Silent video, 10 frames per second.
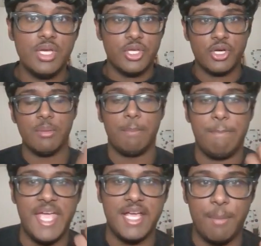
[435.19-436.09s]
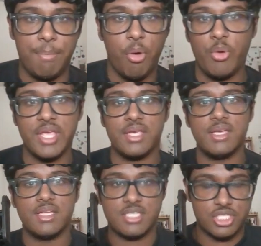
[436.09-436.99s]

You're going to make a point to